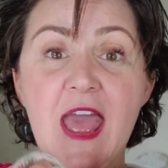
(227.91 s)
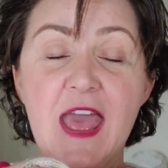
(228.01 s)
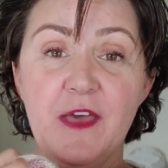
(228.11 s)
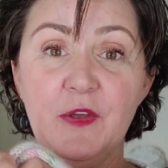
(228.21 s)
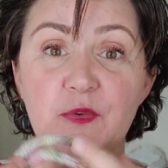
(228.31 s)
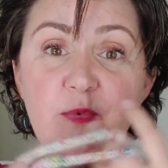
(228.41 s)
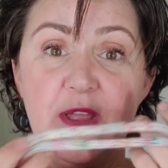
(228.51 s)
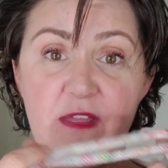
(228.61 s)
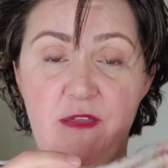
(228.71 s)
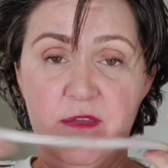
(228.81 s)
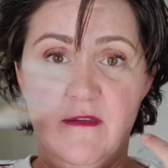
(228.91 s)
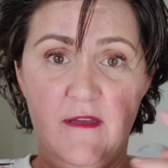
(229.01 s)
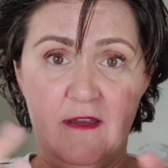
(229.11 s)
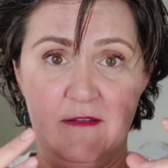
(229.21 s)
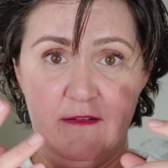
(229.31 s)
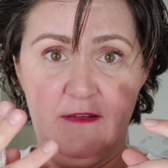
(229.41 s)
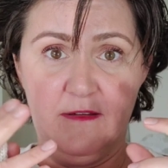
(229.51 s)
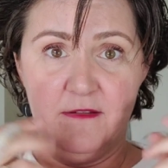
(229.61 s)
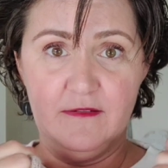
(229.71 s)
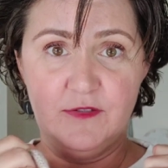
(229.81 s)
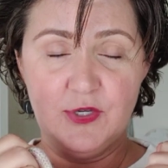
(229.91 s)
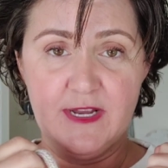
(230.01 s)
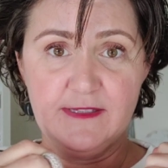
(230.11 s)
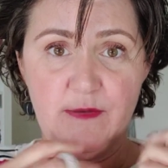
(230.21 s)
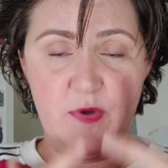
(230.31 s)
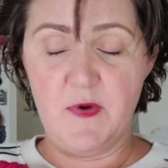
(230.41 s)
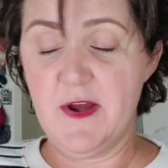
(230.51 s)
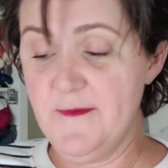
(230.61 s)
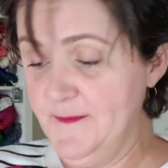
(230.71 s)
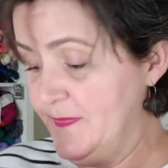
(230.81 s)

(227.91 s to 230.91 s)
held with strands of mohair.